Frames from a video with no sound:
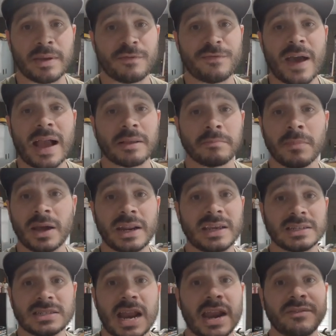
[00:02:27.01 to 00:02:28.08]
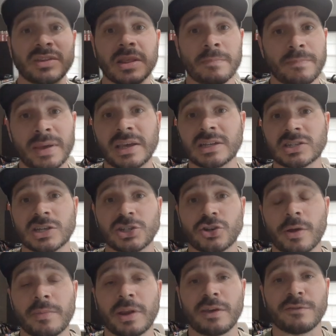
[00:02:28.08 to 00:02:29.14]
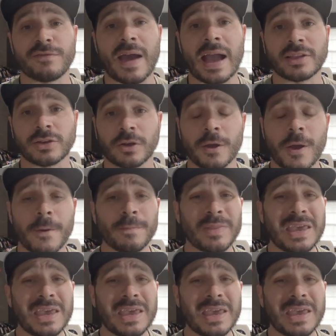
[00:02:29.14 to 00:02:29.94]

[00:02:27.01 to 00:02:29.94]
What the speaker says: In fact, money is not even the biggest contributing factor.